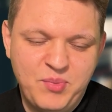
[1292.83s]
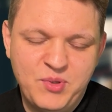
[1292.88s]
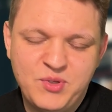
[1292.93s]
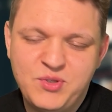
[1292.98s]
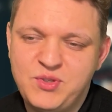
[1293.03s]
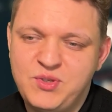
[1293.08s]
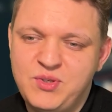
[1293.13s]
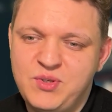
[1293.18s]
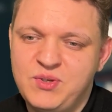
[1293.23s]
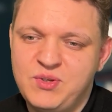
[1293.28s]

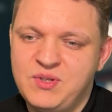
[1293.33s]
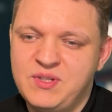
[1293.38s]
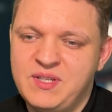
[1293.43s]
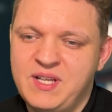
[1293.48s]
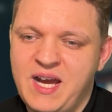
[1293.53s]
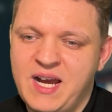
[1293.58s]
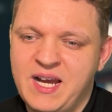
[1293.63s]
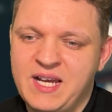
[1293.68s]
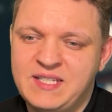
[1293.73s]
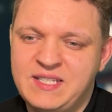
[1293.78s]
pursue
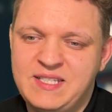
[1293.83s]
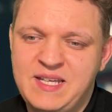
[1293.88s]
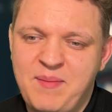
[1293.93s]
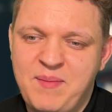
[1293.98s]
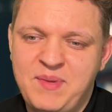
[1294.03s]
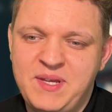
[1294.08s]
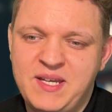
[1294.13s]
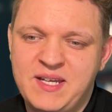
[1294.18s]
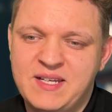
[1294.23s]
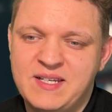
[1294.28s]
an
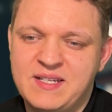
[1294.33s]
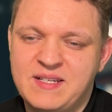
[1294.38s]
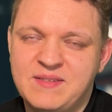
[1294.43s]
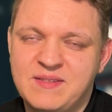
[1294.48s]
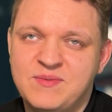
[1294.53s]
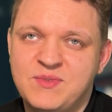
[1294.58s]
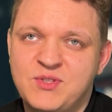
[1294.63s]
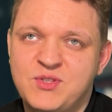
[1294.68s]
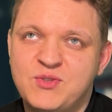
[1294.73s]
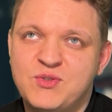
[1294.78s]
academic,
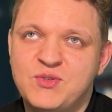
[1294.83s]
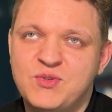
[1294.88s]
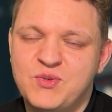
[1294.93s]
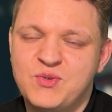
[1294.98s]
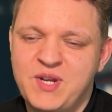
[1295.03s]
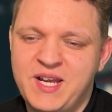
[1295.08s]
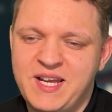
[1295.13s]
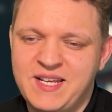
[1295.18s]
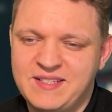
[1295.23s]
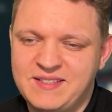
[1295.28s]

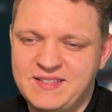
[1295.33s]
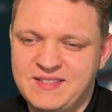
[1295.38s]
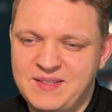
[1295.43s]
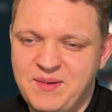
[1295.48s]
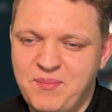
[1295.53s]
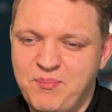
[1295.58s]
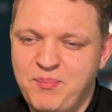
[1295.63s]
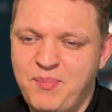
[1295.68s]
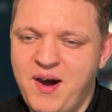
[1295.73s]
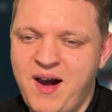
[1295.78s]

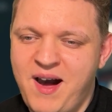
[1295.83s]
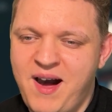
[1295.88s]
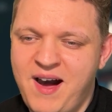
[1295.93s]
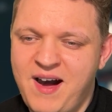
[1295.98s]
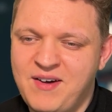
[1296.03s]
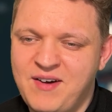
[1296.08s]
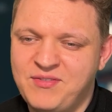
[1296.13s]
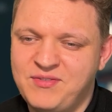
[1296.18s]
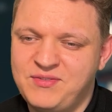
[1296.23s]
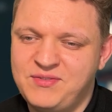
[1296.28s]
strict
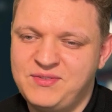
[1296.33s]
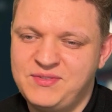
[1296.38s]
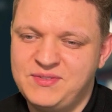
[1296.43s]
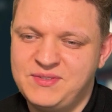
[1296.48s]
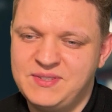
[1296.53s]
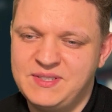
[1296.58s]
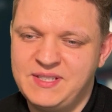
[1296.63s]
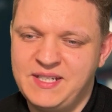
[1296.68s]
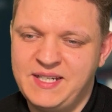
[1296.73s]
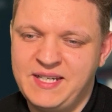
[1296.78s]
path
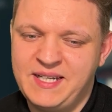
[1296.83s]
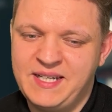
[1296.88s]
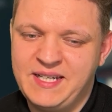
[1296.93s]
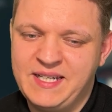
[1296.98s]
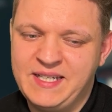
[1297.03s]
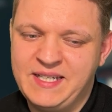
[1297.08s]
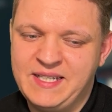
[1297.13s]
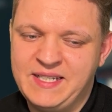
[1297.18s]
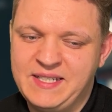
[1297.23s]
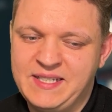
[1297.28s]

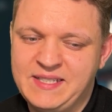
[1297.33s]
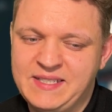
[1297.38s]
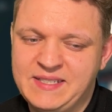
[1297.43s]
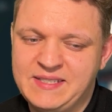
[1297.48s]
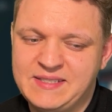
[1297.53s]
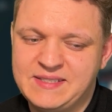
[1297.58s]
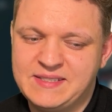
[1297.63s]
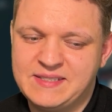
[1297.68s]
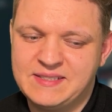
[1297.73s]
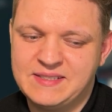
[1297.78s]

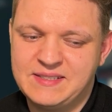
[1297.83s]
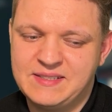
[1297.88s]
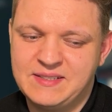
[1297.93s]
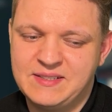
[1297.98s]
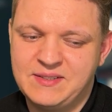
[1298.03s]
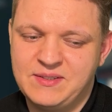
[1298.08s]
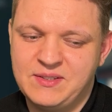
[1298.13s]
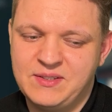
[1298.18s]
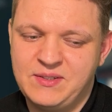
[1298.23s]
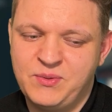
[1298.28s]
and
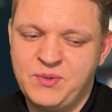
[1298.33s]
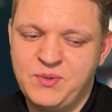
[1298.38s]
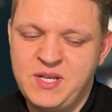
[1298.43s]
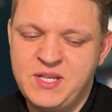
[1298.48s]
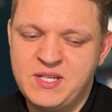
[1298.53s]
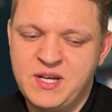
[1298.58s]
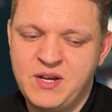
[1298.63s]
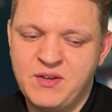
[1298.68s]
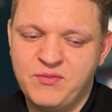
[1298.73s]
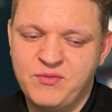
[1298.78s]

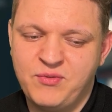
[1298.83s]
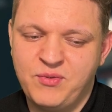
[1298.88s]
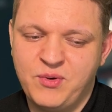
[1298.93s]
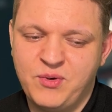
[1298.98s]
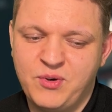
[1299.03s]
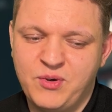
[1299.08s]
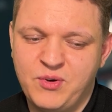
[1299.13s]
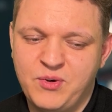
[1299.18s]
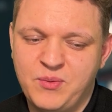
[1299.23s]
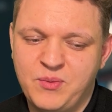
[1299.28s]
reach out
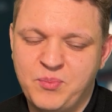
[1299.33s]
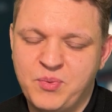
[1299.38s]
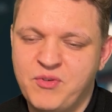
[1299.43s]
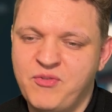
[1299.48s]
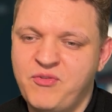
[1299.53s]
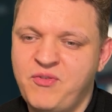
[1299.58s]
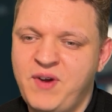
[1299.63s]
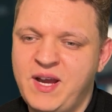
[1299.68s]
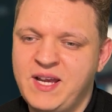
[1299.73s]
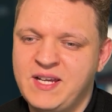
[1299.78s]
for
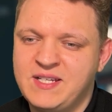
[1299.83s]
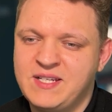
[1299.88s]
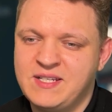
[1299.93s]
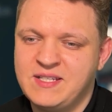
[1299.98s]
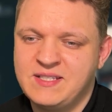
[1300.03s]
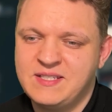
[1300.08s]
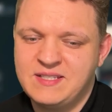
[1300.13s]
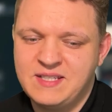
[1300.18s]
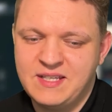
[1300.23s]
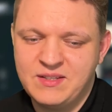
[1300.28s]

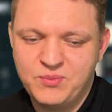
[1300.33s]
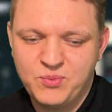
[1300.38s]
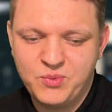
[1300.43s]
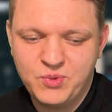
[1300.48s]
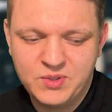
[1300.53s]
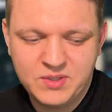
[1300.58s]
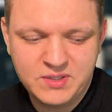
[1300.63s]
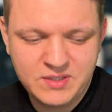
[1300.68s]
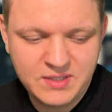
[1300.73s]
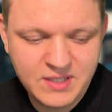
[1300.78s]
professions that
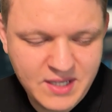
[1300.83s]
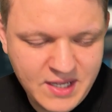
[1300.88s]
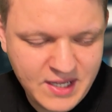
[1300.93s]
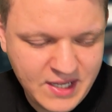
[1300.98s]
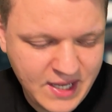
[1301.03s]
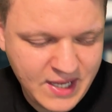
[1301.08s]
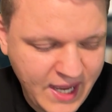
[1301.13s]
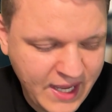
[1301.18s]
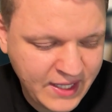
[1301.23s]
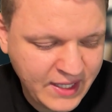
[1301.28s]
would
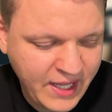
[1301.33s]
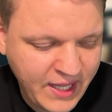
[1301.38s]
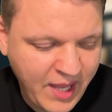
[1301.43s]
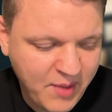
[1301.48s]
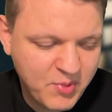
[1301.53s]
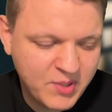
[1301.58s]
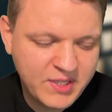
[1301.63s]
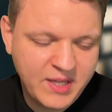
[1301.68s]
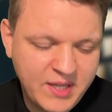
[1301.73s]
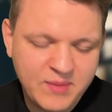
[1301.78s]

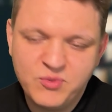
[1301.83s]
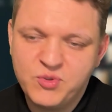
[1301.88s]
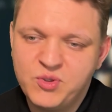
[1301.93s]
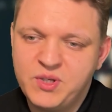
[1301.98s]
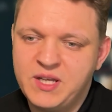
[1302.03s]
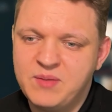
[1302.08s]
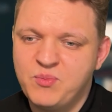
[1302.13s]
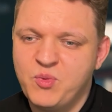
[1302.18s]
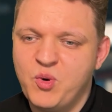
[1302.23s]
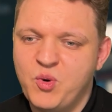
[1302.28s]
enable them
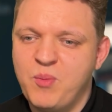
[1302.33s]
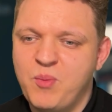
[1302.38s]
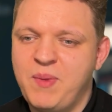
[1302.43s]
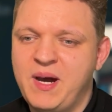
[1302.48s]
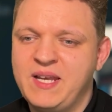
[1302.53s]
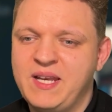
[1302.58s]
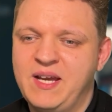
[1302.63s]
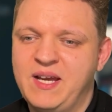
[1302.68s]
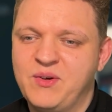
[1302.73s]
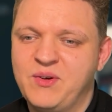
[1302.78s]
to get more
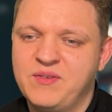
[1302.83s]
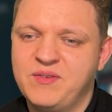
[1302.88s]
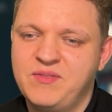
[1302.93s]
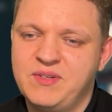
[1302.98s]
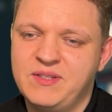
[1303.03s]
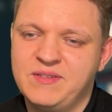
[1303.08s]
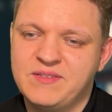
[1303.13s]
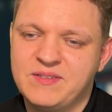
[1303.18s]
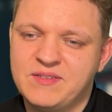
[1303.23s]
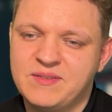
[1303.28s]
money out of
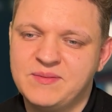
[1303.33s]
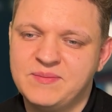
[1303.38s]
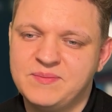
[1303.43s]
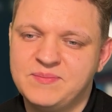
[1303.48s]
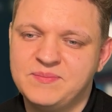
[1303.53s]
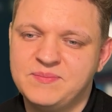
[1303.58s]
it?